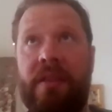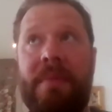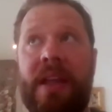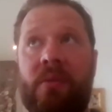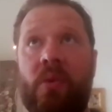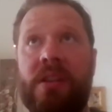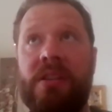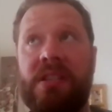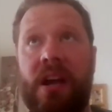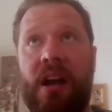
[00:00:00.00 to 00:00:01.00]
main
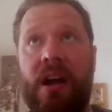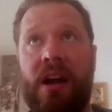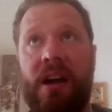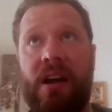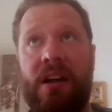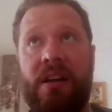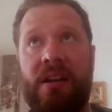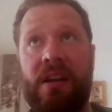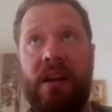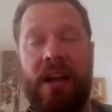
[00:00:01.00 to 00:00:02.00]
ones are
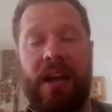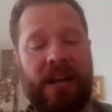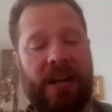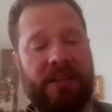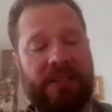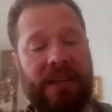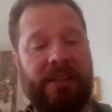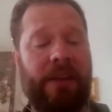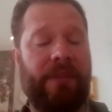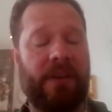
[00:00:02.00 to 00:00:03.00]

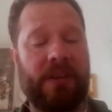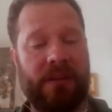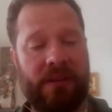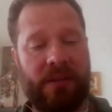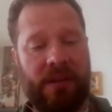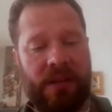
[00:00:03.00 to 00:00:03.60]
South African,